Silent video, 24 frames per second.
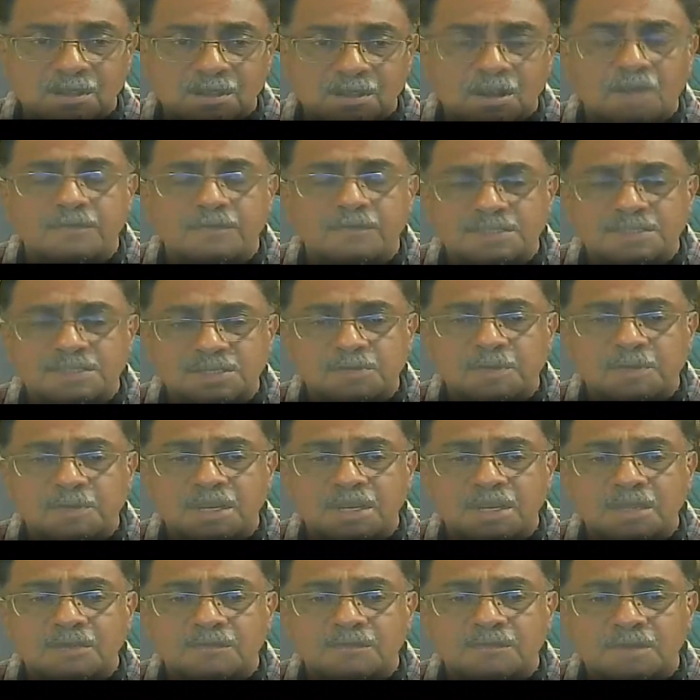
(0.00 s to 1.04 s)
always
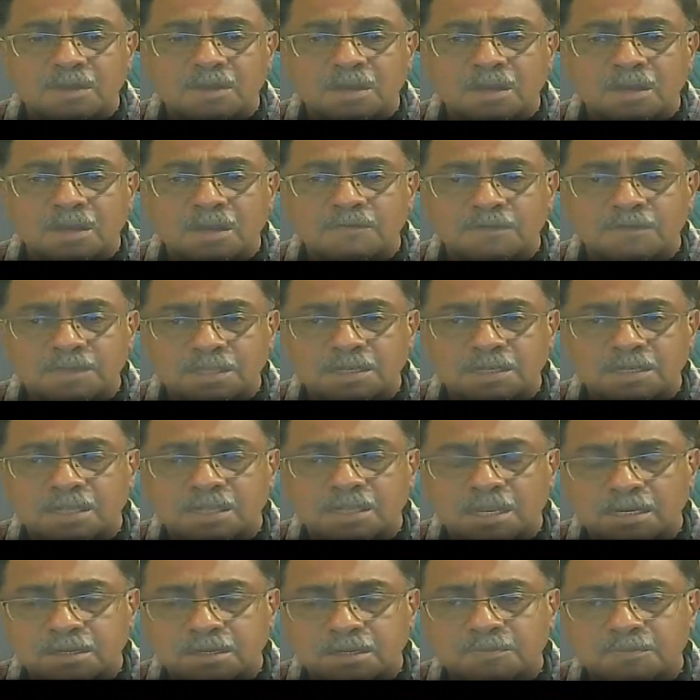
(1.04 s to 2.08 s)
remaining within
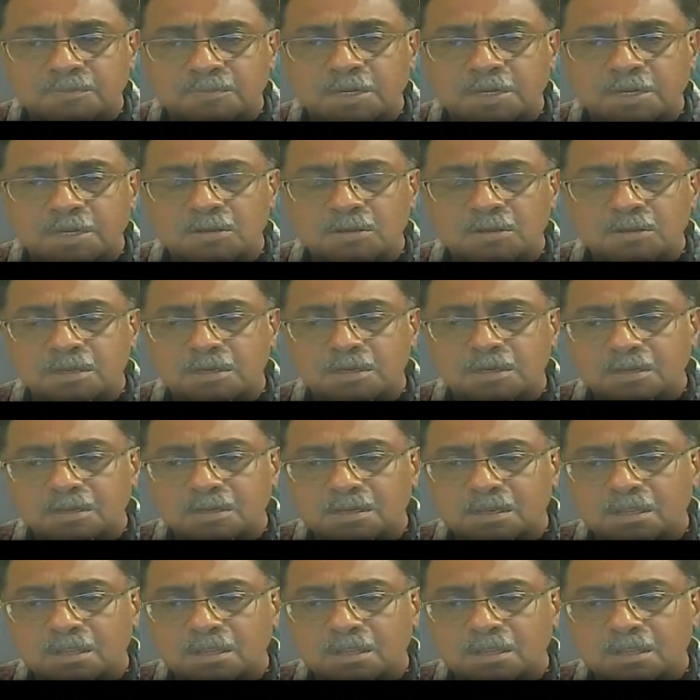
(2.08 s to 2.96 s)
that particular